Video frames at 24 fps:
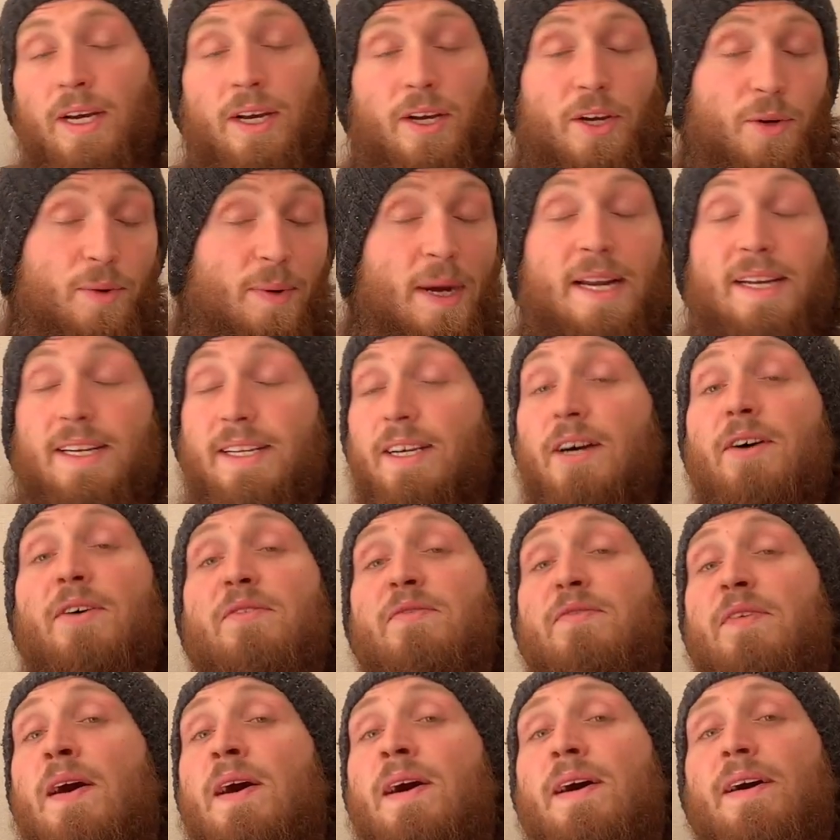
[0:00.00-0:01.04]
who had to go
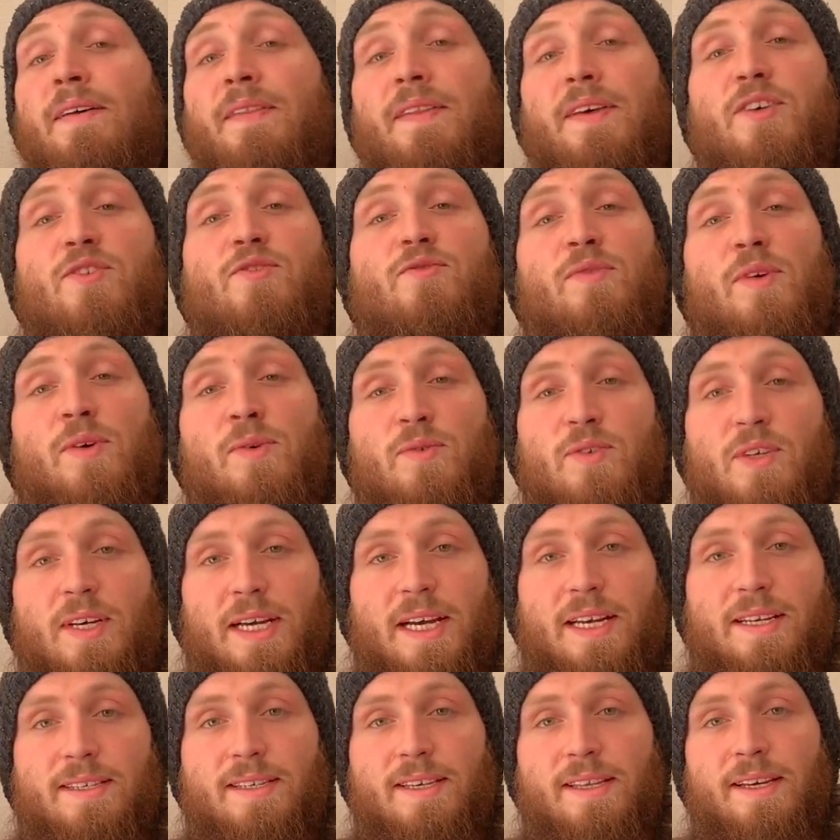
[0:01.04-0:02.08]
via this route to
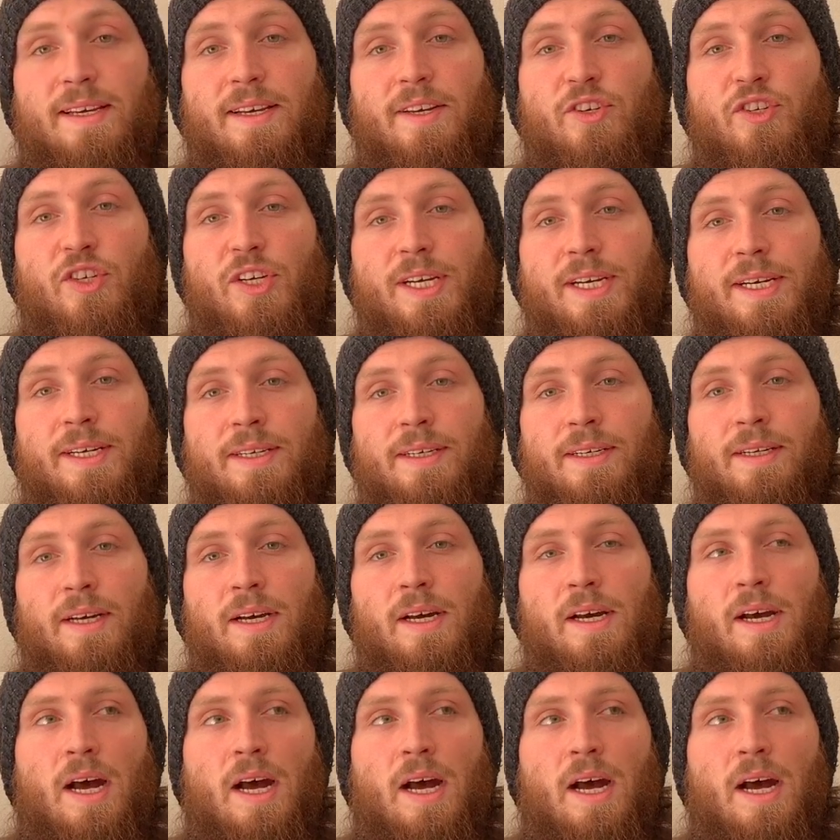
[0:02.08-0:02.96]
get to the Aegean